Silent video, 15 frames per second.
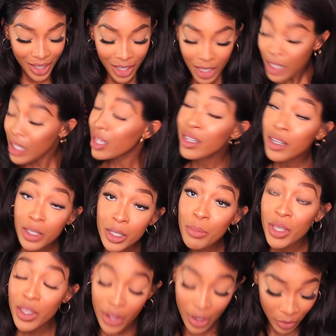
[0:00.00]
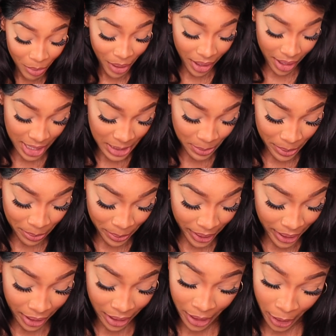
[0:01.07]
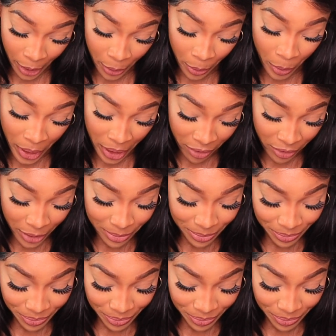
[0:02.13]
can clearly be there with my husband, but you know, whatever.